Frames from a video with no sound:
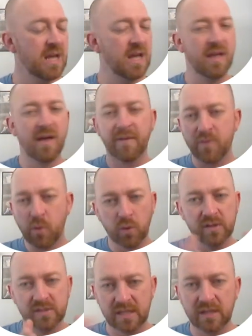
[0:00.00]
of
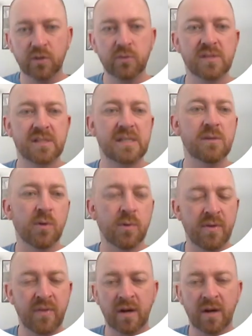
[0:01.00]
course, includes 0 in there.